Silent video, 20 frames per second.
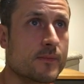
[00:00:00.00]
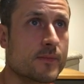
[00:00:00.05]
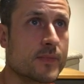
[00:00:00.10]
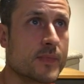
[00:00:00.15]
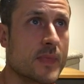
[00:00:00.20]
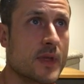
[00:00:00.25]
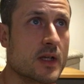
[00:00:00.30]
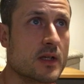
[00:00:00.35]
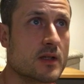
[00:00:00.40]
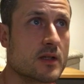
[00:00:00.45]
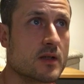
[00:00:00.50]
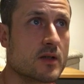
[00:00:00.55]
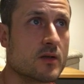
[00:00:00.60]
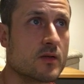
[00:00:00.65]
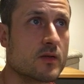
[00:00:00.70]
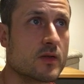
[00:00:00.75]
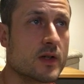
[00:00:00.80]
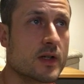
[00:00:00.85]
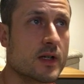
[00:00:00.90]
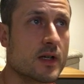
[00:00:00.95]
That
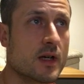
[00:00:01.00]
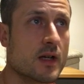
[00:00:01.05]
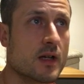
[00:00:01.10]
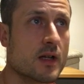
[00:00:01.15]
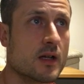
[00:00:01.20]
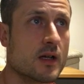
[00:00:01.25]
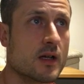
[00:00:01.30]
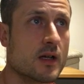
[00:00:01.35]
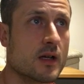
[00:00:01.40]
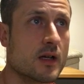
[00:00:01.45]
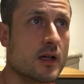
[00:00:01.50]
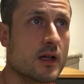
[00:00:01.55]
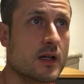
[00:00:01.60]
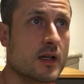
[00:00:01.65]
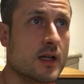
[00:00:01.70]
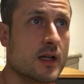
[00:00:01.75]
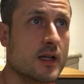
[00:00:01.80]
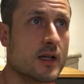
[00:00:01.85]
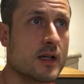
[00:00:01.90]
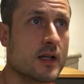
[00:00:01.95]
silvery colour.
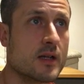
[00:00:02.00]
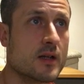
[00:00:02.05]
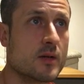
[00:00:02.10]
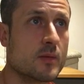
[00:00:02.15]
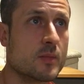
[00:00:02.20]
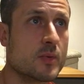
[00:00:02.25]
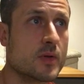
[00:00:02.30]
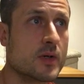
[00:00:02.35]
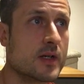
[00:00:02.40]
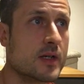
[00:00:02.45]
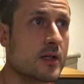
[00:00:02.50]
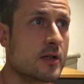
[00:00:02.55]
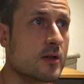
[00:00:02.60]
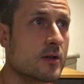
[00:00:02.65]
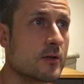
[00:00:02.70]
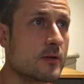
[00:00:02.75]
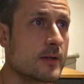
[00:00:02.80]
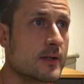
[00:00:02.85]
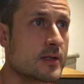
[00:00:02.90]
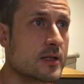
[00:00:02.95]
Again, they look pretty
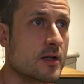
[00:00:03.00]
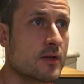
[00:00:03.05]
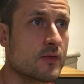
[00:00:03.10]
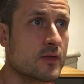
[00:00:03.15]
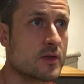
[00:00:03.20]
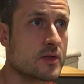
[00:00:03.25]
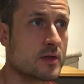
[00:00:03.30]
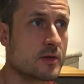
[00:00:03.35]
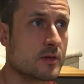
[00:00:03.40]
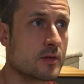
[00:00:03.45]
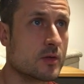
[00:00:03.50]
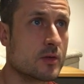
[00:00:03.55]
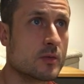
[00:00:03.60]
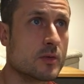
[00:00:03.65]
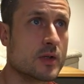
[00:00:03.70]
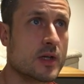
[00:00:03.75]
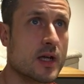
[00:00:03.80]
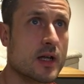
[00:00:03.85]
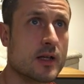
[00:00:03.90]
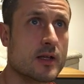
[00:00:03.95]
cool. Let's go through some normal
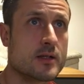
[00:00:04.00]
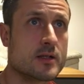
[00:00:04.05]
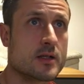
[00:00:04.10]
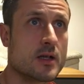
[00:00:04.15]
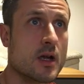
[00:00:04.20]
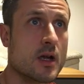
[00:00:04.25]
colours.